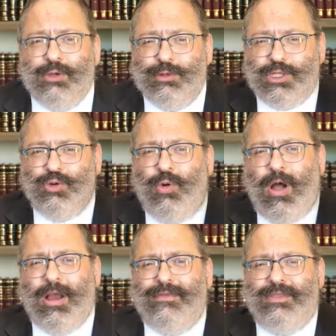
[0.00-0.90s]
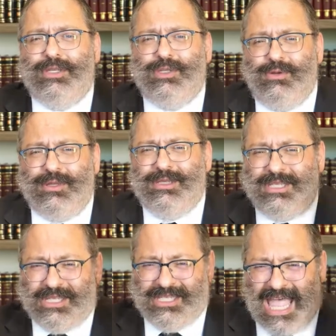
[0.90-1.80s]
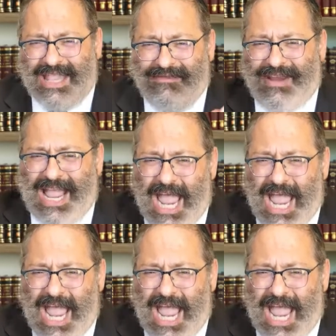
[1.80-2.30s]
It was too hard for the students to stand for